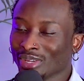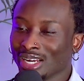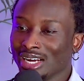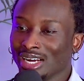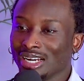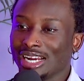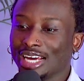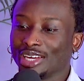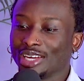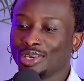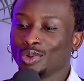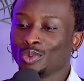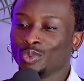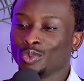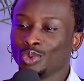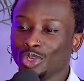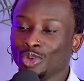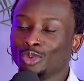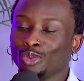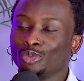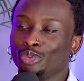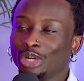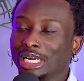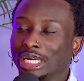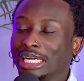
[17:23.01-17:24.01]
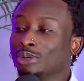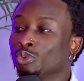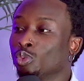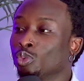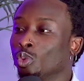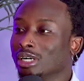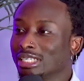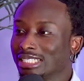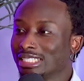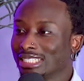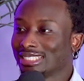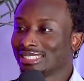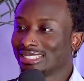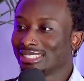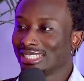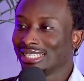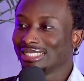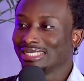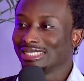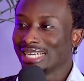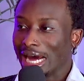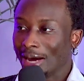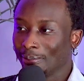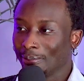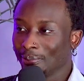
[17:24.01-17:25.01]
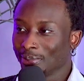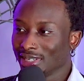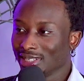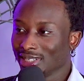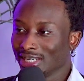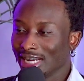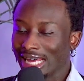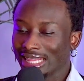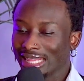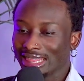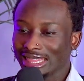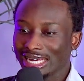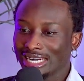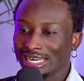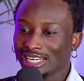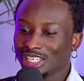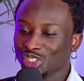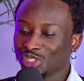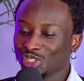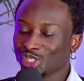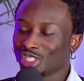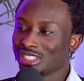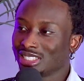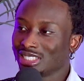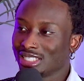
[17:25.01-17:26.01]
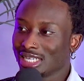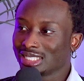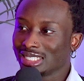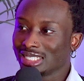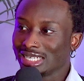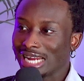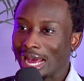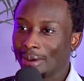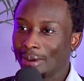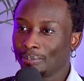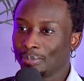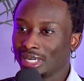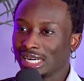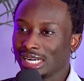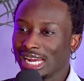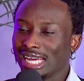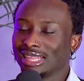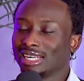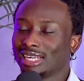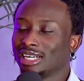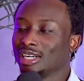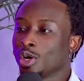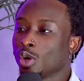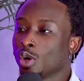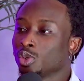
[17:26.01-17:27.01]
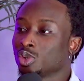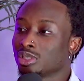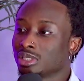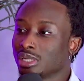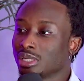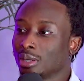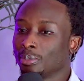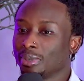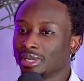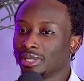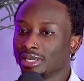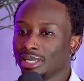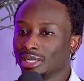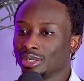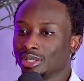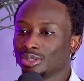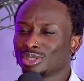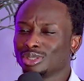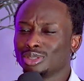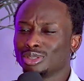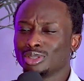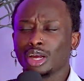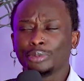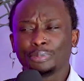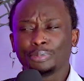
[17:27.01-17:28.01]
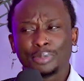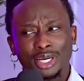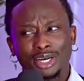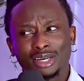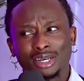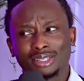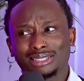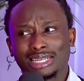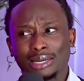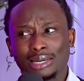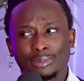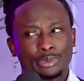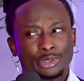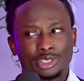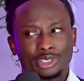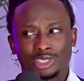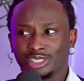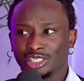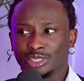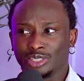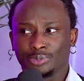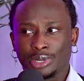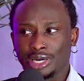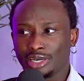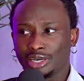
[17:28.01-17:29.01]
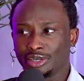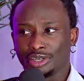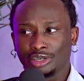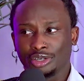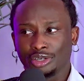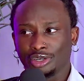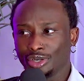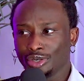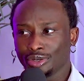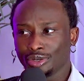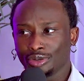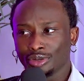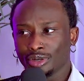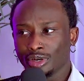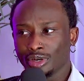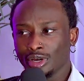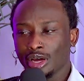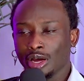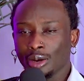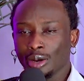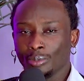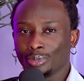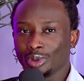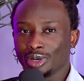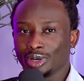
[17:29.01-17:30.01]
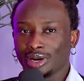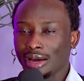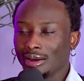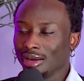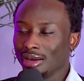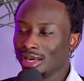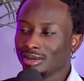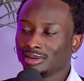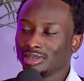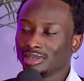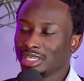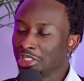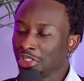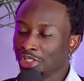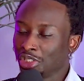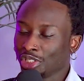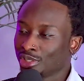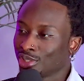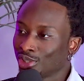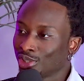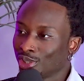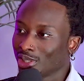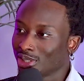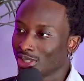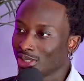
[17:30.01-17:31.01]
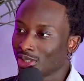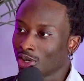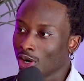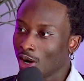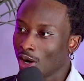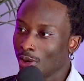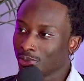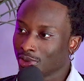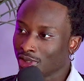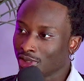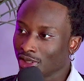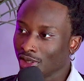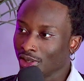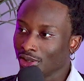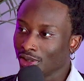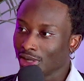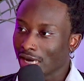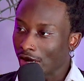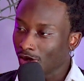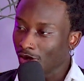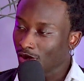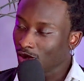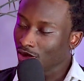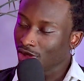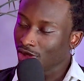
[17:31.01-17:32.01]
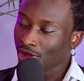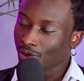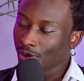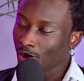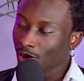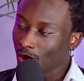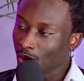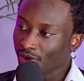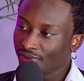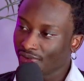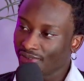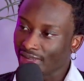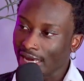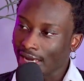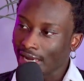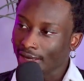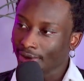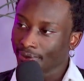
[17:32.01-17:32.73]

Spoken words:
Like you really want this thing to happen and then it just doesn't happen and then it goes to somebody else. Not because that person is better than you, but it just doesn't come to you. How to deal with all of that?